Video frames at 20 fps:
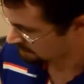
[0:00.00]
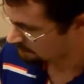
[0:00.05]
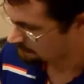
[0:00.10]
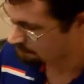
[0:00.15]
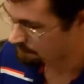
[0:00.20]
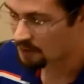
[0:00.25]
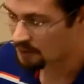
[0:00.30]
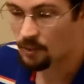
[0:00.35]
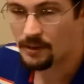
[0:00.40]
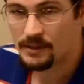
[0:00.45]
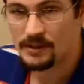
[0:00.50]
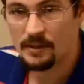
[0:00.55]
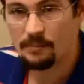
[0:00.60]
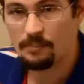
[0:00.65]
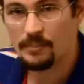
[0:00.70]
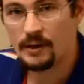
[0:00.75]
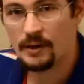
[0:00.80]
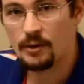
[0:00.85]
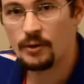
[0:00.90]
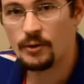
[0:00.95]
But I want something
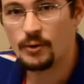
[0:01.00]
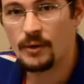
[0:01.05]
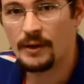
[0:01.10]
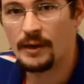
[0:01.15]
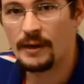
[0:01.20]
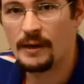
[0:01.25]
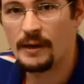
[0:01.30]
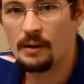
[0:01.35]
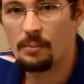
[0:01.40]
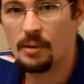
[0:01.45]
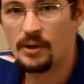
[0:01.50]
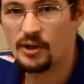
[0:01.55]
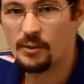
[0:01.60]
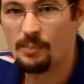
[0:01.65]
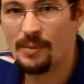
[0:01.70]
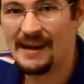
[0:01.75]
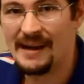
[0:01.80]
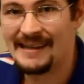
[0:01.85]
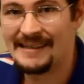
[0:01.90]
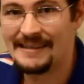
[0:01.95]
bigger so I could get a bunch of
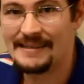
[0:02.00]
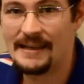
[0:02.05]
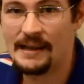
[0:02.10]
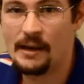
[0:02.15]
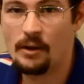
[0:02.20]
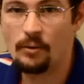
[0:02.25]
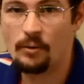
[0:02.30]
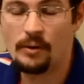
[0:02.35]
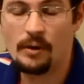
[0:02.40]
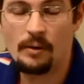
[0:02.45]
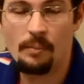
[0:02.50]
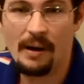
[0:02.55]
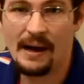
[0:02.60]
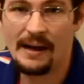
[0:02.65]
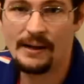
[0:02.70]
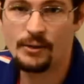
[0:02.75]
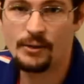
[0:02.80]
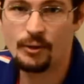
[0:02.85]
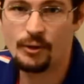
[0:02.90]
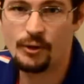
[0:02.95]
pints out.
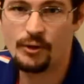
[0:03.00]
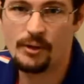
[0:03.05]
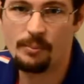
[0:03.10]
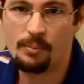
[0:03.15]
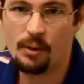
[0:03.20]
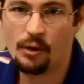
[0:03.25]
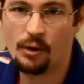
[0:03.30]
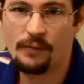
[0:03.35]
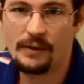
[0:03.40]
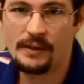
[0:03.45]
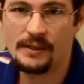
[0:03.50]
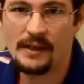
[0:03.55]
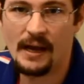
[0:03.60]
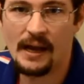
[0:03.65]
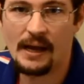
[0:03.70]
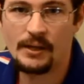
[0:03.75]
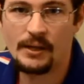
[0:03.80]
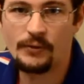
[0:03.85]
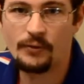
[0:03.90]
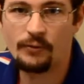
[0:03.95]
Pints are just the perfect
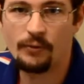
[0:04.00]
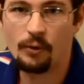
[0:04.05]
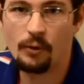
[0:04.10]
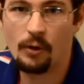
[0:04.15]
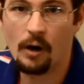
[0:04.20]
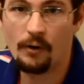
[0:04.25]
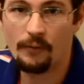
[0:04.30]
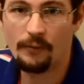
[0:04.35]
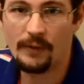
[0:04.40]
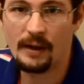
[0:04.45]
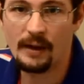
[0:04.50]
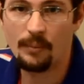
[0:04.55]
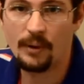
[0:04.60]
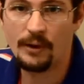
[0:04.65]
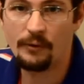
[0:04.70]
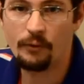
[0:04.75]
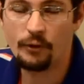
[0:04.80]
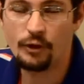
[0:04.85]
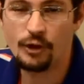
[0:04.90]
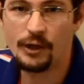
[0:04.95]
size for our family
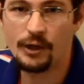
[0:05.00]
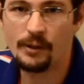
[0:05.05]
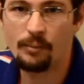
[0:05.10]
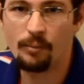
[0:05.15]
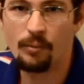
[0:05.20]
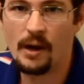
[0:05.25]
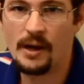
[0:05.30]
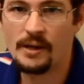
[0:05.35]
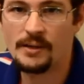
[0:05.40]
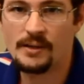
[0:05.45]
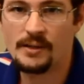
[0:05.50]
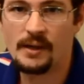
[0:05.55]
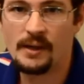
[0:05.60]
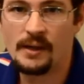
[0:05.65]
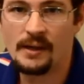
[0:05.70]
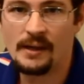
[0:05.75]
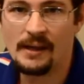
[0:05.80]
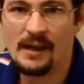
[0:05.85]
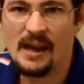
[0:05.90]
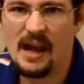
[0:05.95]
for chicken breast.
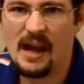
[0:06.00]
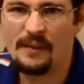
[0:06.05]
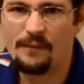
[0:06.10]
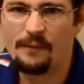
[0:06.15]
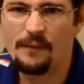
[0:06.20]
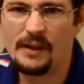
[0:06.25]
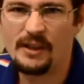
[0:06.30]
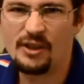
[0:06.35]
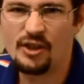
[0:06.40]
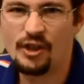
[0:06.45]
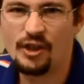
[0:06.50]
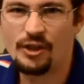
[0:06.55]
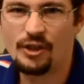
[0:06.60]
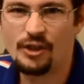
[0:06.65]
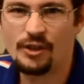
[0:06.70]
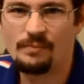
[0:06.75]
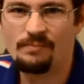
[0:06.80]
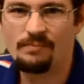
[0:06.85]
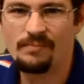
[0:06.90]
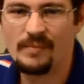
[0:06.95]
I can fit
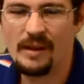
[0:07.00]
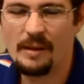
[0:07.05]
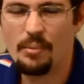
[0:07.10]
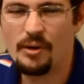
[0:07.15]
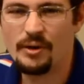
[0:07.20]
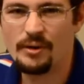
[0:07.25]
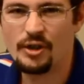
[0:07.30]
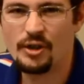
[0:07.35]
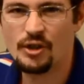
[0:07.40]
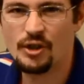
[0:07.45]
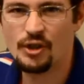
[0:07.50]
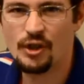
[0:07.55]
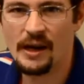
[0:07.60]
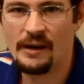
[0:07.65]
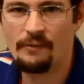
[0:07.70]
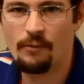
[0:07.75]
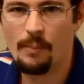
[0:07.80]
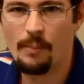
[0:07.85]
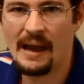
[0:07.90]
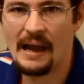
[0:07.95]
I put just shy
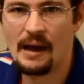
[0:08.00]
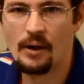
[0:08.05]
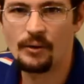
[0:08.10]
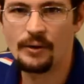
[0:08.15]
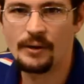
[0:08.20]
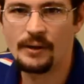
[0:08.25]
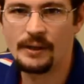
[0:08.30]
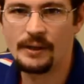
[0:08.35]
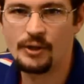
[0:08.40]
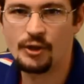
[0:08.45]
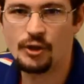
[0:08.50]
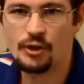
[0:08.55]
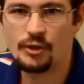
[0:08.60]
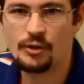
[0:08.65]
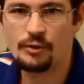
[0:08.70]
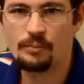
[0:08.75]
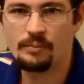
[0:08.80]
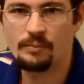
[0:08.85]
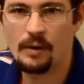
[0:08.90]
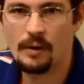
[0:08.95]
of a pound in
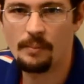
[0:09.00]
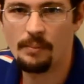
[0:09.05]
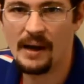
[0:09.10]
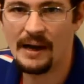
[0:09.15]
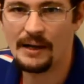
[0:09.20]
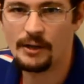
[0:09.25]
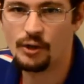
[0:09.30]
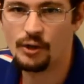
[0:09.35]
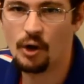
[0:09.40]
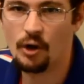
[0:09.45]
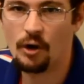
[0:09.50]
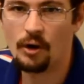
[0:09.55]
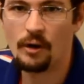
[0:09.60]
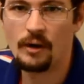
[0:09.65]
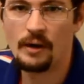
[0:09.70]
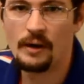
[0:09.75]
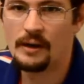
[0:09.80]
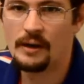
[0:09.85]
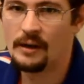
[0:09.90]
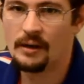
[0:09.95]
each pint jar,
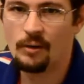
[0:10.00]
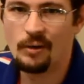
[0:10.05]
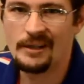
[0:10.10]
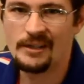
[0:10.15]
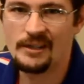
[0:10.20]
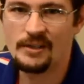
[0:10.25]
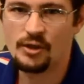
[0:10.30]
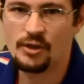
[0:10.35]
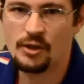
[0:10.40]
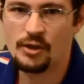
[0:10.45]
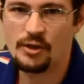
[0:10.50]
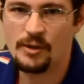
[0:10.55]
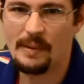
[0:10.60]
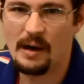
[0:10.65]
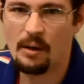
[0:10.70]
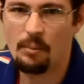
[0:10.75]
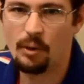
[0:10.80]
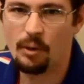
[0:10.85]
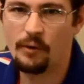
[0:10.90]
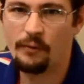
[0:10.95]
because it's just
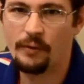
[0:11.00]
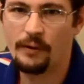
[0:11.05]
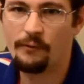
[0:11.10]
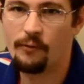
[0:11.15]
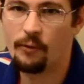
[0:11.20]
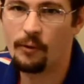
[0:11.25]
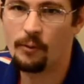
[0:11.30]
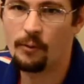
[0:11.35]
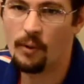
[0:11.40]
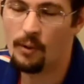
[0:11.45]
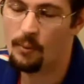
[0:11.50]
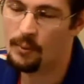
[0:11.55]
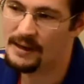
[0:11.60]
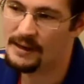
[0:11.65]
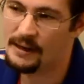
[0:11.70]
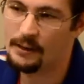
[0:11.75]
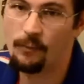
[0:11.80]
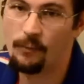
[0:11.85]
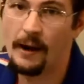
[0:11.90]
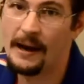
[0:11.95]
about perfect for what we
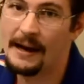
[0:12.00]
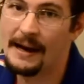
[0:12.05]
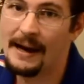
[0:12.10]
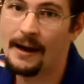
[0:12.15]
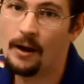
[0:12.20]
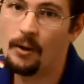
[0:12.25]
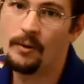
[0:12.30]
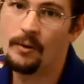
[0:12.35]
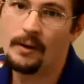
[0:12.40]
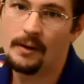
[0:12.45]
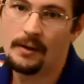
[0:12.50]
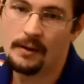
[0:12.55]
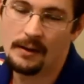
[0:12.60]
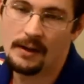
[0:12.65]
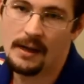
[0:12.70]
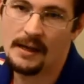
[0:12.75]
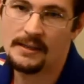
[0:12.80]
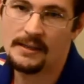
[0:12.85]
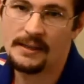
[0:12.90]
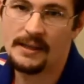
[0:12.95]
need right now.
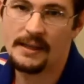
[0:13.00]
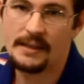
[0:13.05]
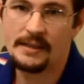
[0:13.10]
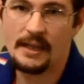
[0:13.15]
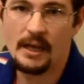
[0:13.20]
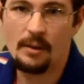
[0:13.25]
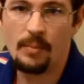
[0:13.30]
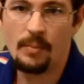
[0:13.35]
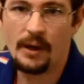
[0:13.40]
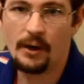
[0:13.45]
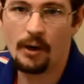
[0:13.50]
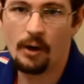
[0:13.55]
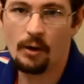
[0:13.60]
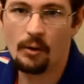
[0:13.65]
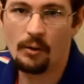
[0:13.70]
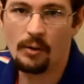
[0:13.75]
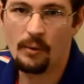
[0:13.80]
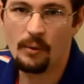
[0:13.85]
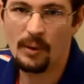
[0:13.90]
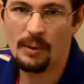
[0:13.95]
As the kids get
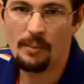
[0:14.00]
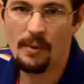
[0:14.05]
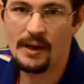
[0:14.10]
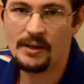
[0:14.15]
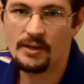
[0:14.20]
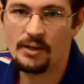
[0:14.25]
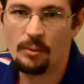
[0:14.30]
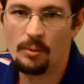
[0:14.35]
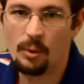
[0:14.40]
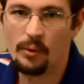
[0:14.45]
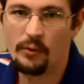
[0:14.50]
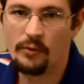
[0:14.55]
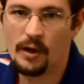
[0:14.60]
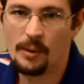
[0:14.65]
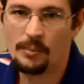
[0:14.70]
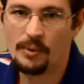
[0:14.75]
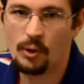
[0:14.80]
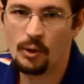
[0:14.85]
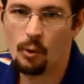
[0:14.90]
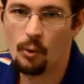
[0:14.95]
bigger, then we might start moving
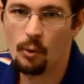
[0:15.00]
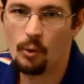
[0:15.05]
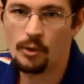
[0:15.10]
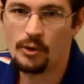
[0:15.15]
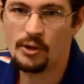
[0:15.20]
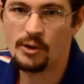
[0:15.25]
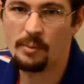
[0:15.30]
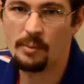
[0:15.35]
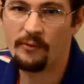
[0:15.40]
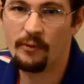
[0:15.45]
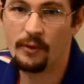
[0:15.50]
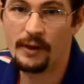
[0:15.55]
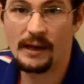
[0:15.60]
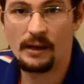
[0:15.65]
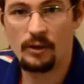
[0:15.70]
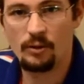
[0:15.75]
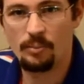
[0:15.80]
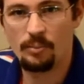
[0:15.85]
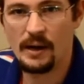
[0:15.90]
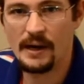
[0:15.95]
up to quarts. But for
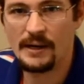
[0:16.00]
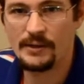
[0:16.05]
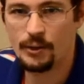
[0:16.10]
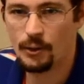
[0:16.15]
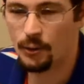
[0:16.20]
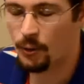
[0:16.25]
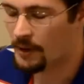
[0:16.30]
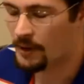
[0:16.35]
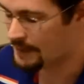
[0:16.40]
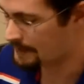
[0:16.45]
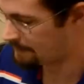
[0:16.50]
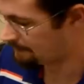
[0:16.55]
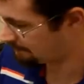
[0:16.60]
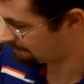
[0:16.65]
now, pints are great.